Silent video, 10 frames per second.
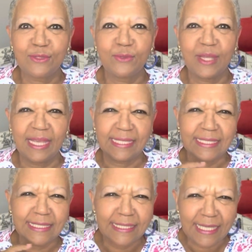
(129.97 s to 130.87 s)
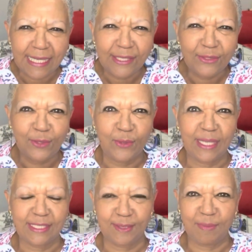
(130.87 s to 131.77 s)
to exceed your
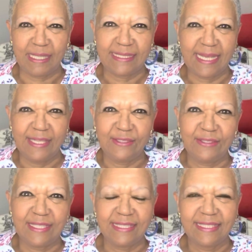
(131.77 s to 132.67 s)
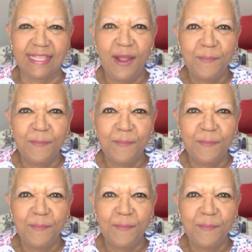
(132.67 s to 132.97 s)
expectations.